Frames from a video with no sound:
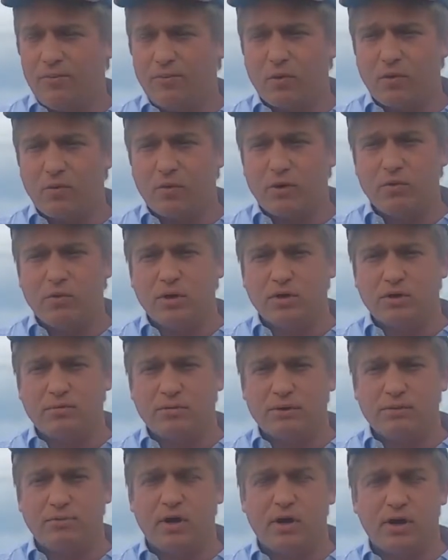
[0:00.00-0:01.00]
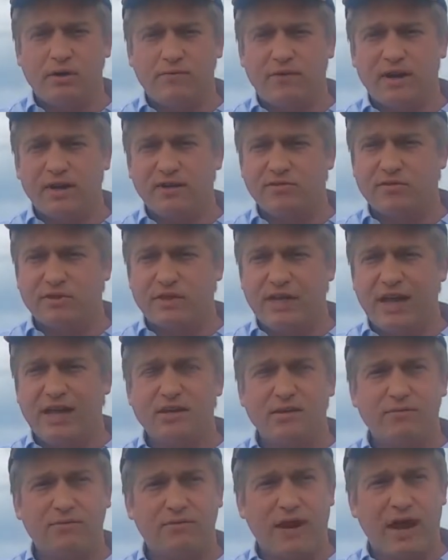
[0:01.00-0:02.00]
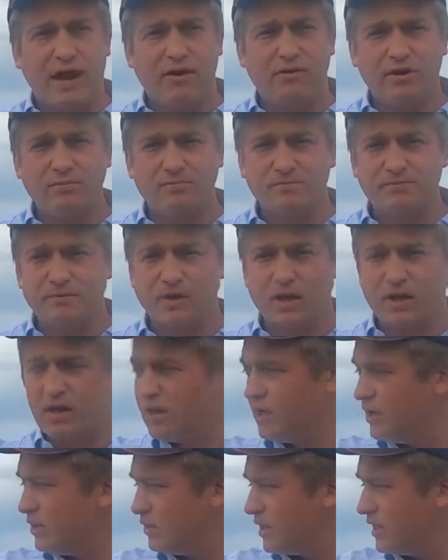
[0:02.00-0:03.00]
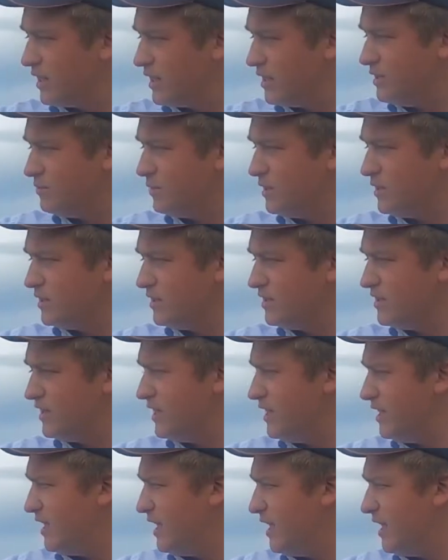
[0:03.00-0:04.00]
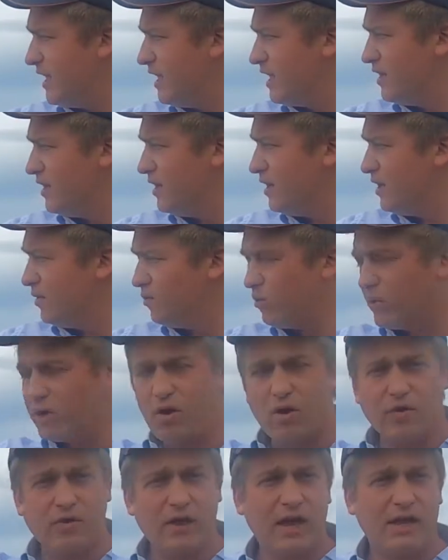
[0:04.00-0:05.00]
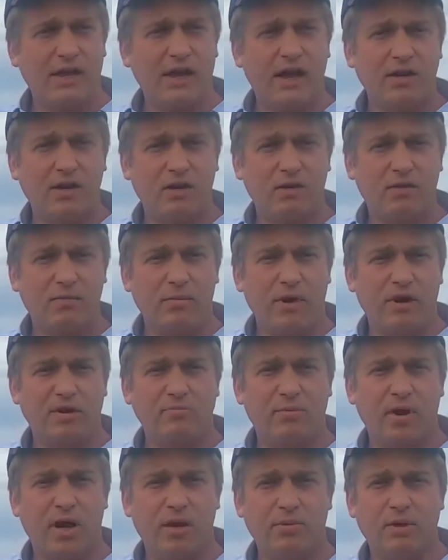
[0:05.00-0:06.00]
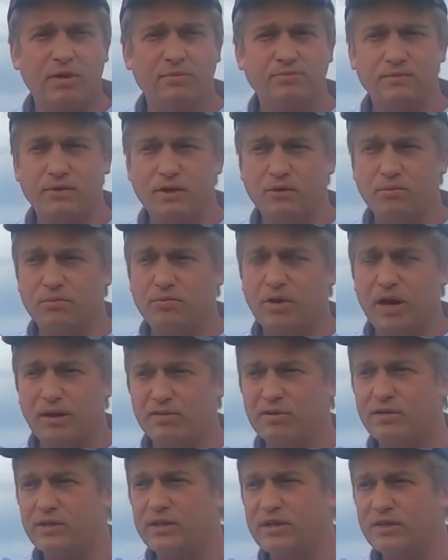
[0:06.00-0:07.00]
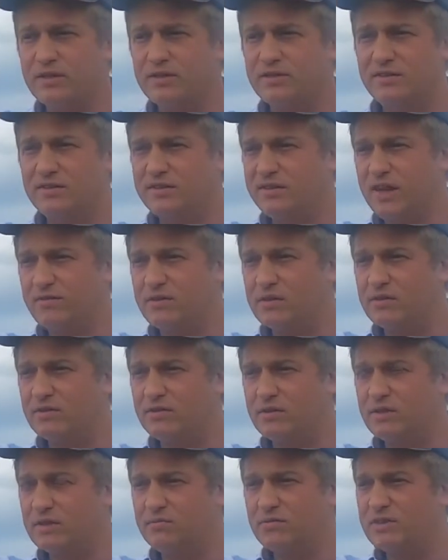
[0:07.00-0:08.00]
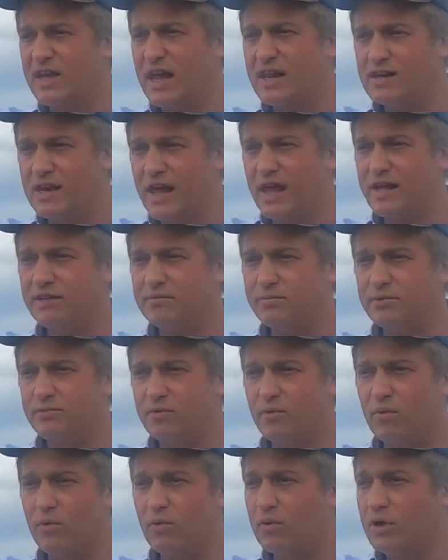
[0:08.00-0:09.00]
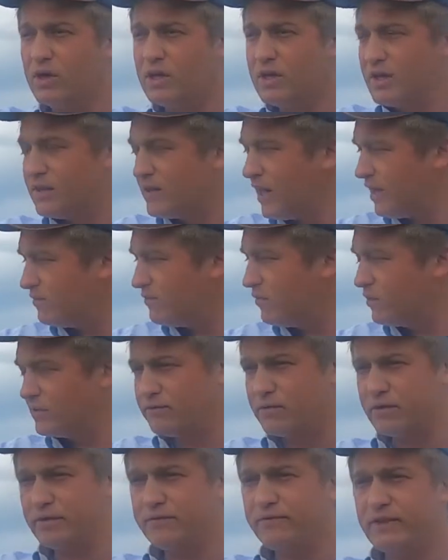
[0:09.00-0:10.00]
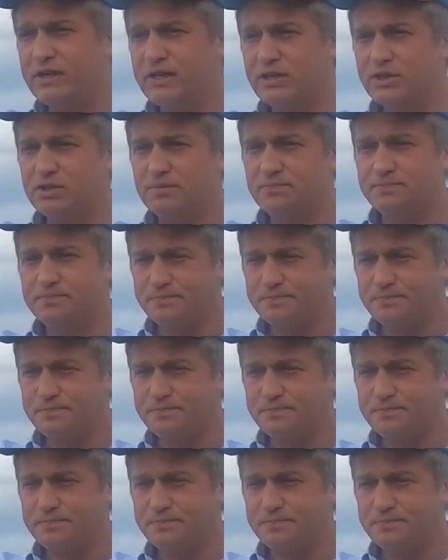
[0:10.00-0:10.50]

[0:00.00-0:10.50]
We'd want to be applying Fazor at the end of flowering. Clearly we can see here we're not there yet on the Maris Piper, perhaps looking at 7 to 10 days before that's fully finished.